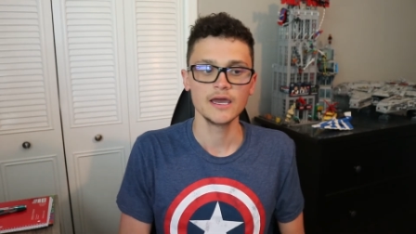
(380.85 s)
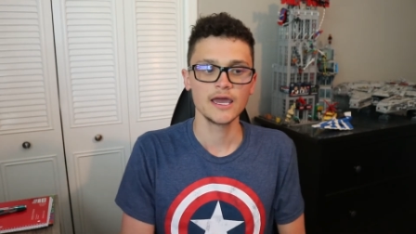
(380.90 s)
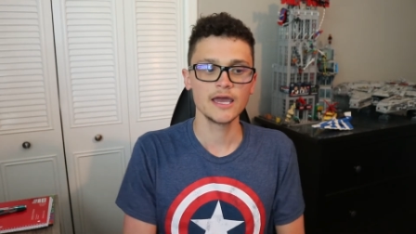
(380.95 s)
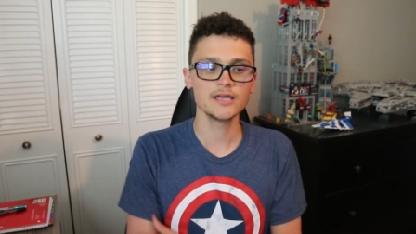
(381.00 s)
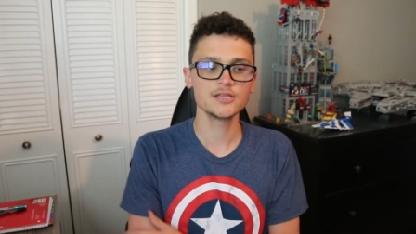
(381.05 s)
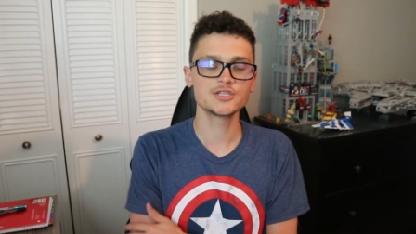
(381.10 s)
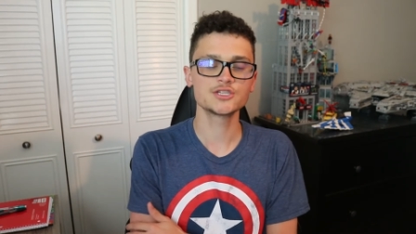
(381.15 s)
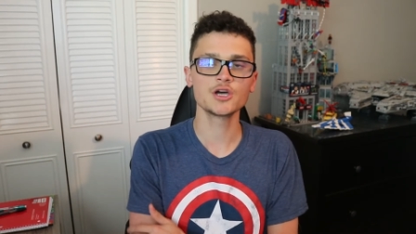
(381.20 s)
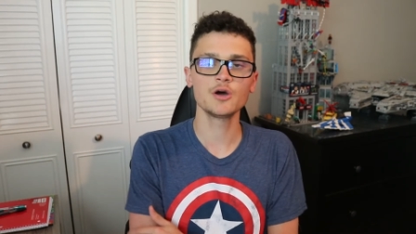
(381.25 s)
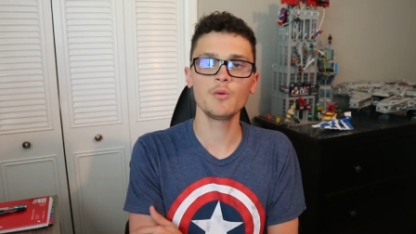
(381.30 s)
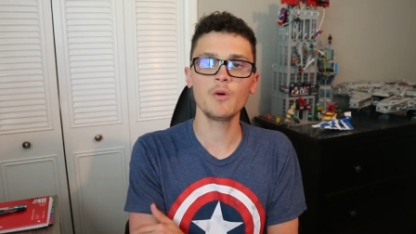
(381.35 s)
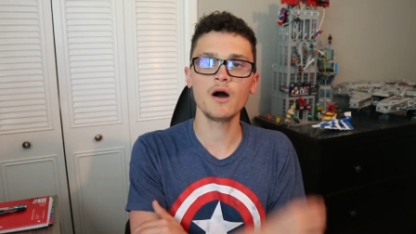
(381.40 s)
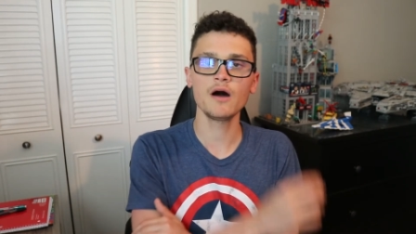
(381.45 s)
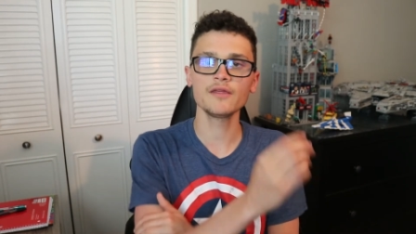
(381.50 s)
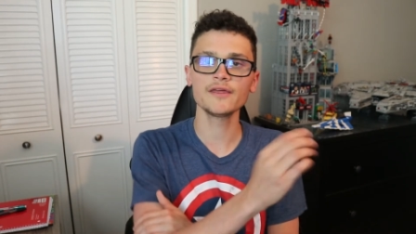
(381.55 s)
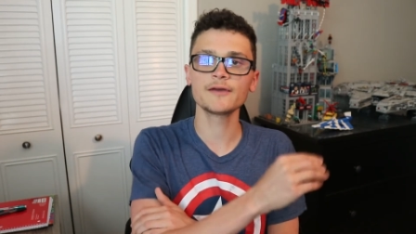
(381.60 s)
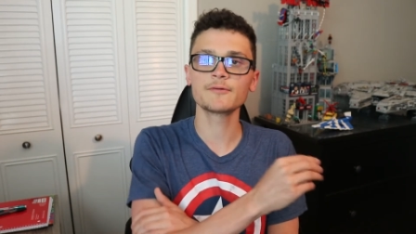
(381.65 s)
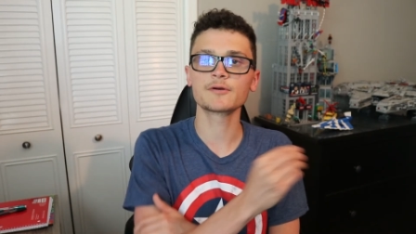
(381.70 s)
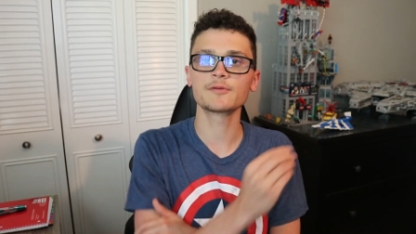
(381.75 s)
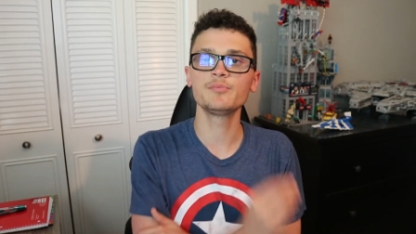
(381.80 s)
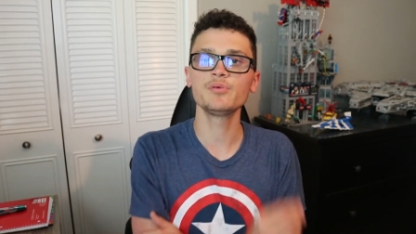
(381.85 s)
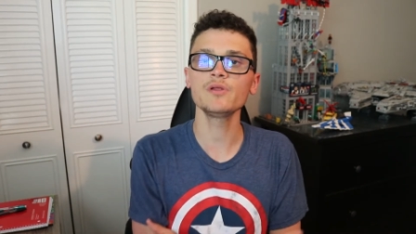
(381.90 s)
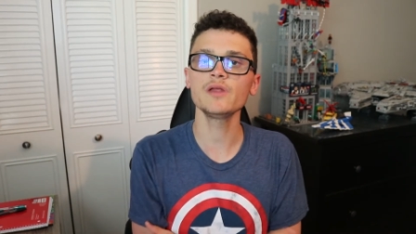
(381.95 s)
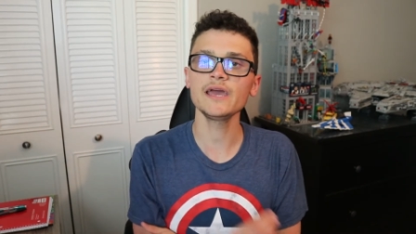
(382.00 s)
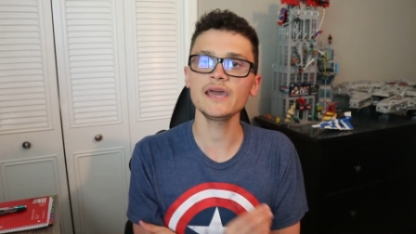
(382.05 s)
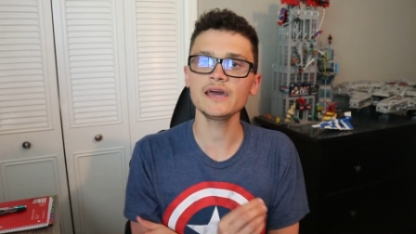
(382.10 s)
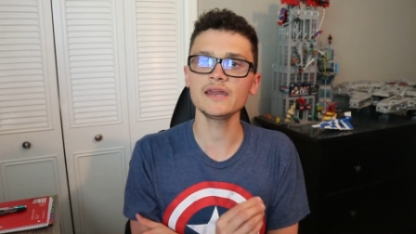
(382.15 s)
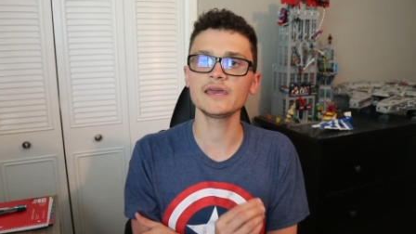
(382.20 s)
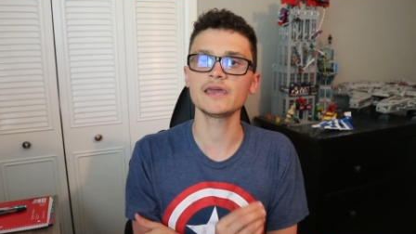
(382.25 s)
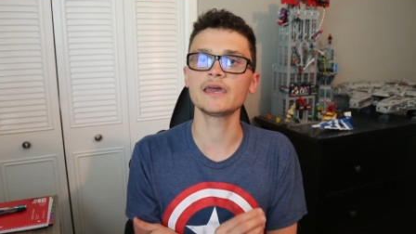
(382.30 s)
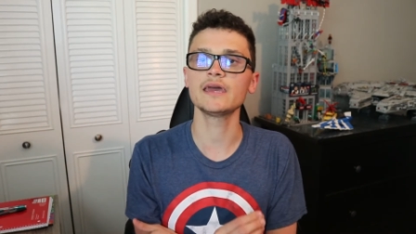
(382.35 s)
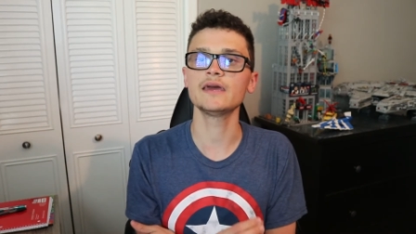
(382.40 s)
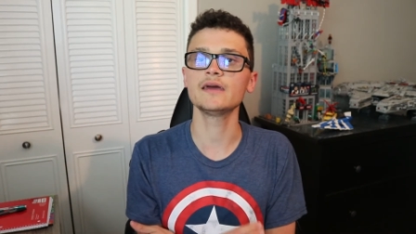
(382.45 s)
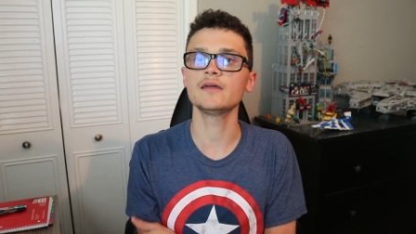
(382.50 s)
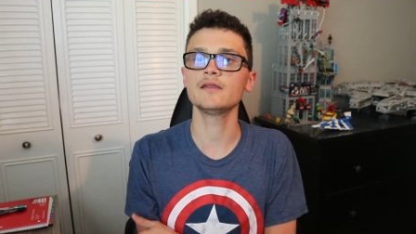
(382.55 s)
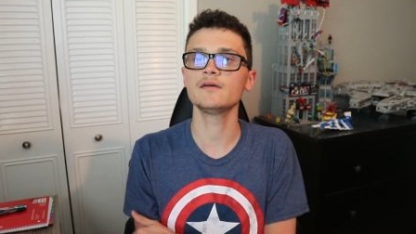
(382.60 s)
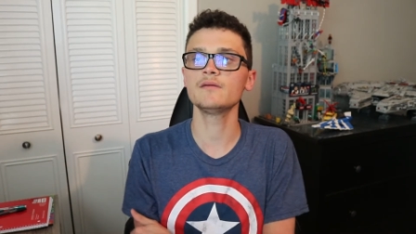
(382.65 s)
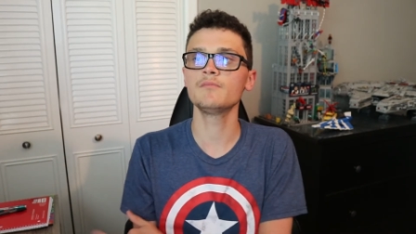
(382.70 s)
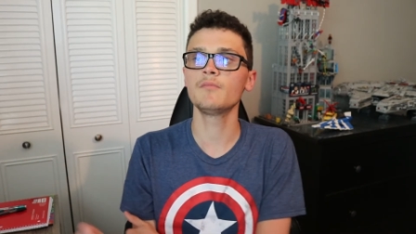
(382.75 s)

And so while they were planning it,